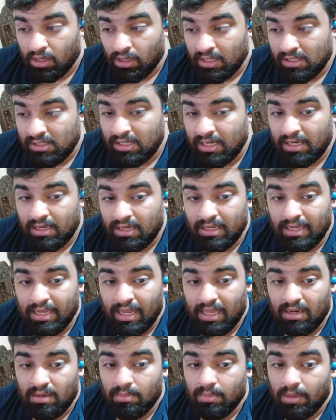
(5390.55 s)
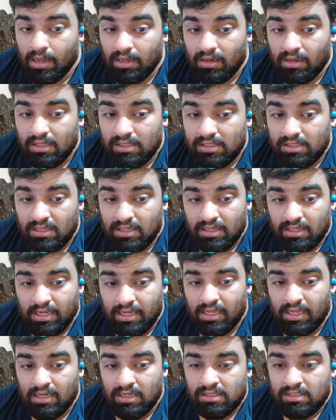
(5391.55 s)
I'll say it again, man. I'll say it
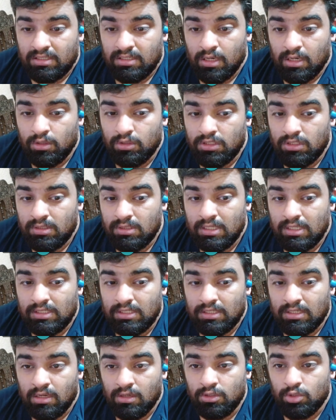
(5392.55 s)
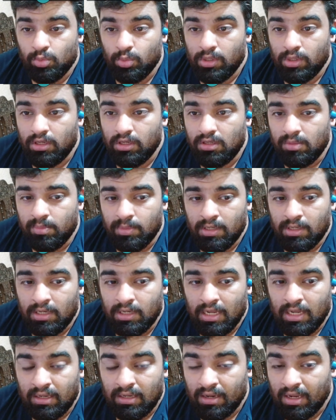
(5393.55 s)
again. It sounds weird, but
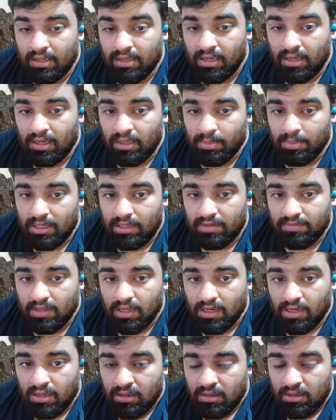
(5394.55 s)
I really believe that.